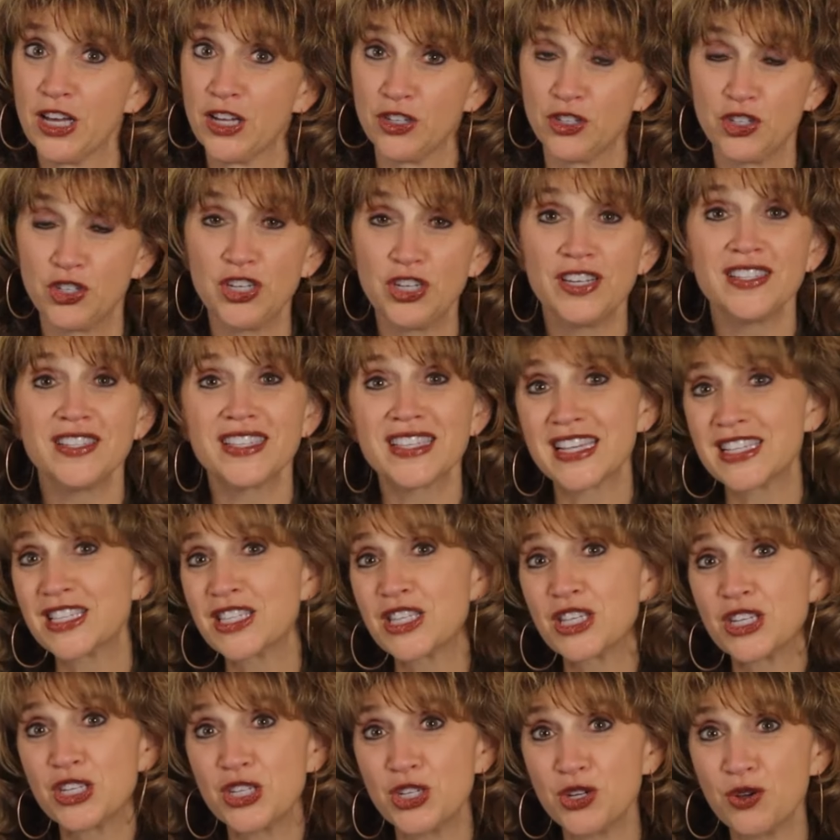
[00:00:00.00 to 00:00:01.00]
Jean says
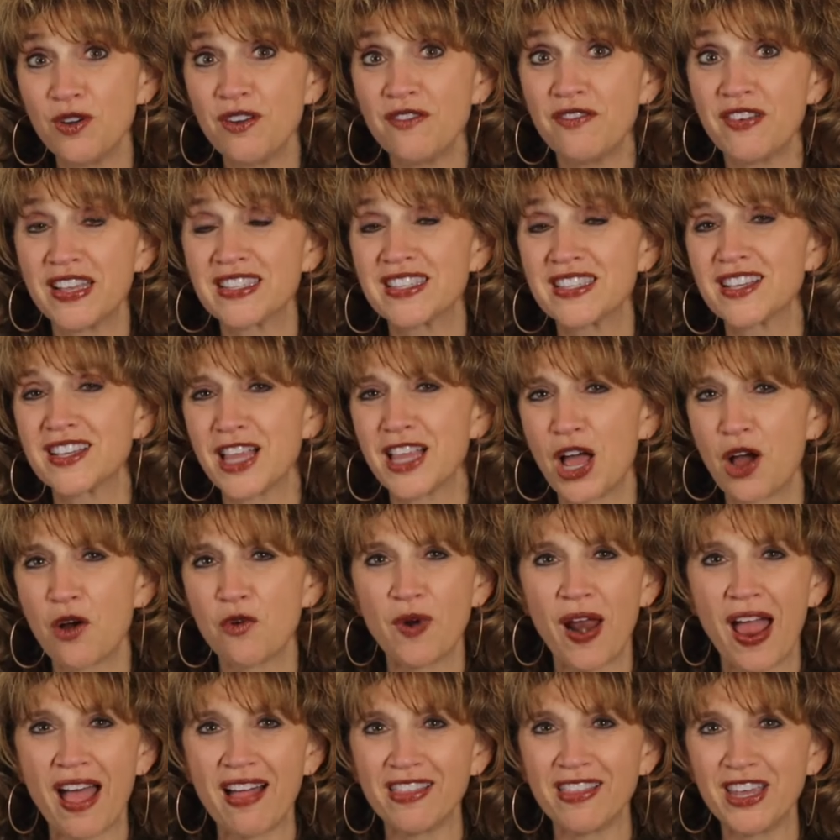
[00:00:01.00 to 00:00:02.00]
the two events allow
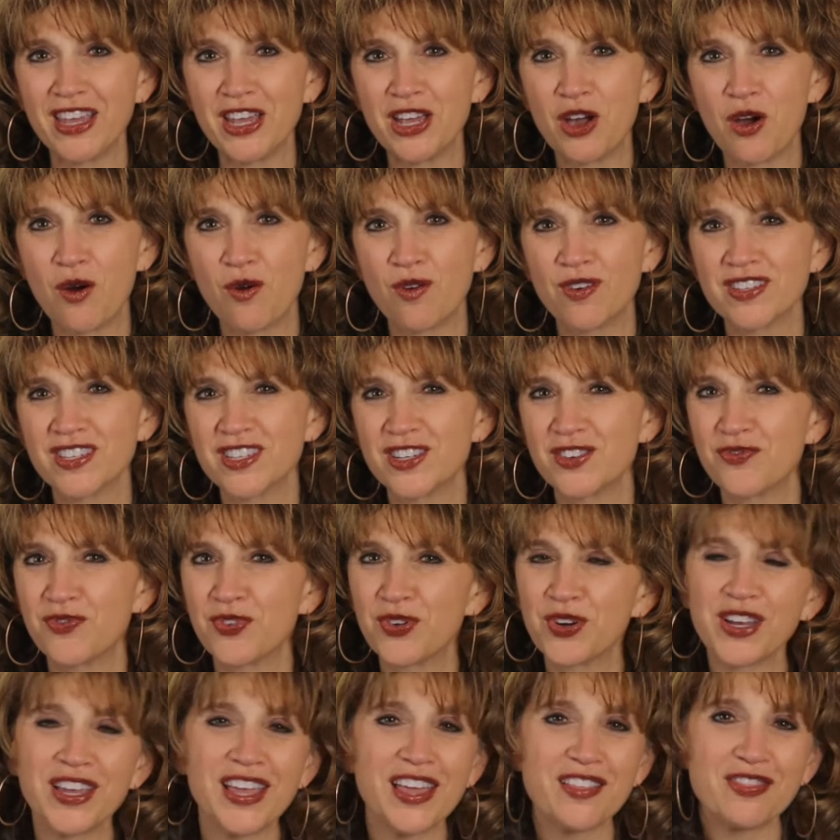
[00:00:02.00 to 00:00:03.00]
rally goers to
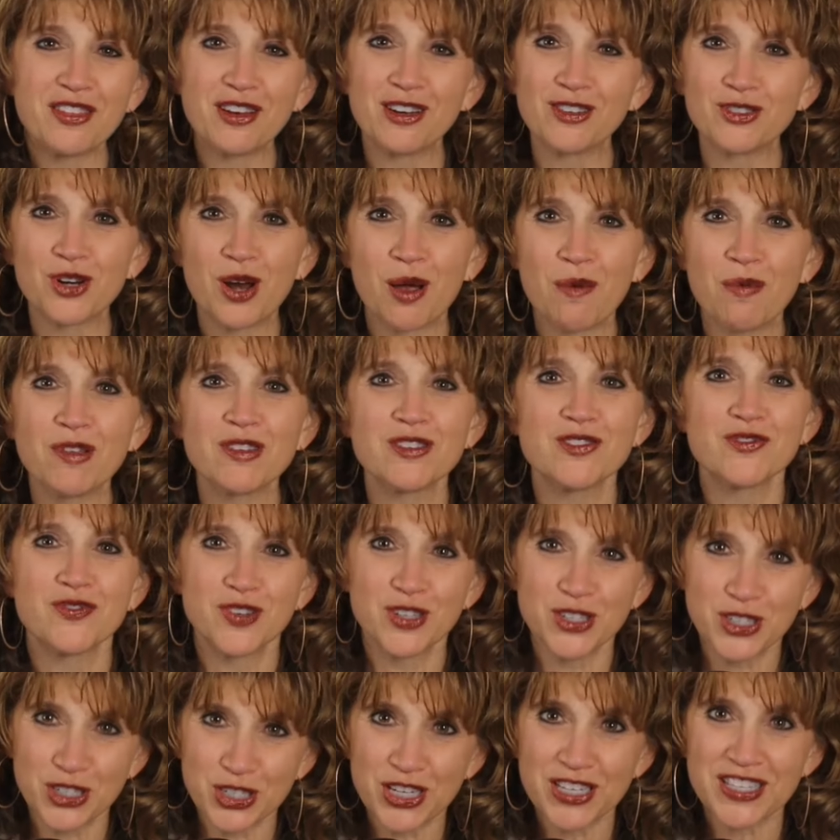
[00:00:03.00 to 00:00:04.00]
forget their troubles for
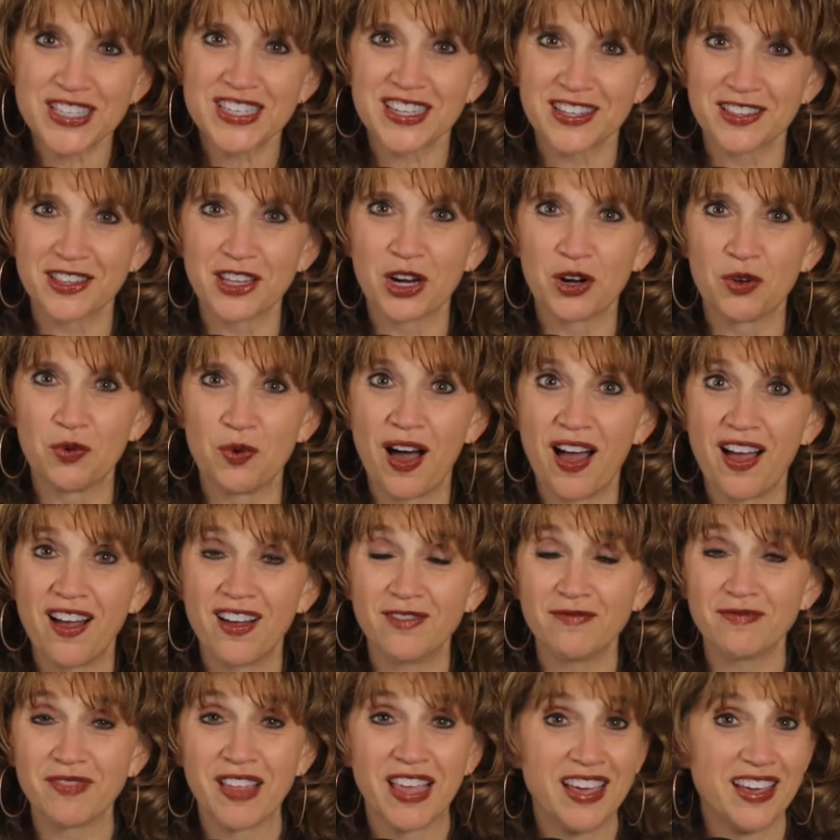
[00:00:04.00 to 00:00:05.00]
just a little
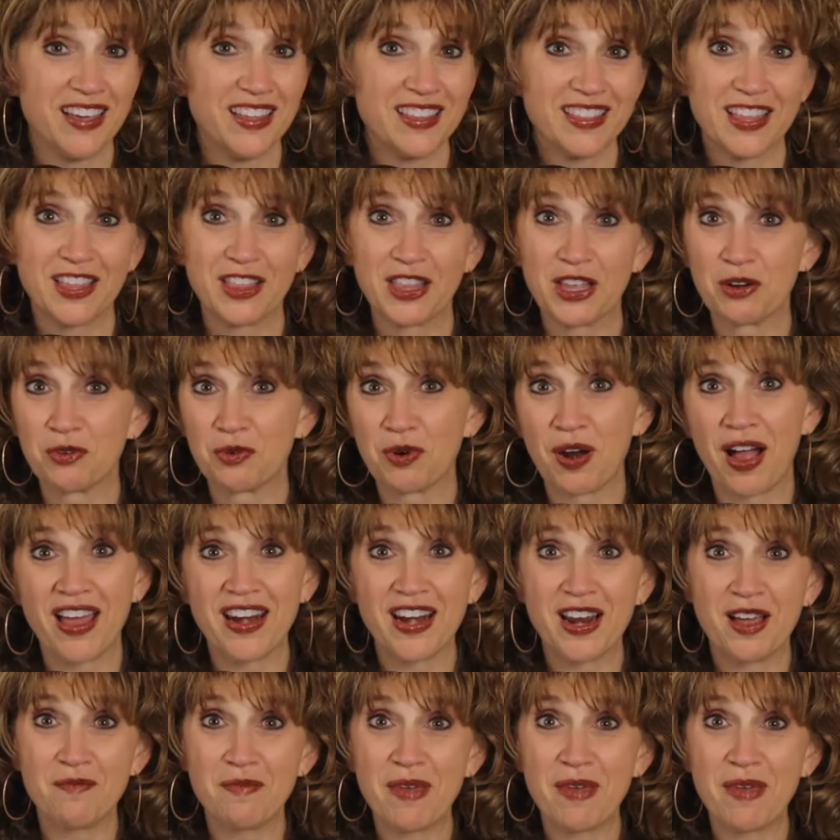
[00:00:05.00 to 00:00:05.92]
while, then they ride on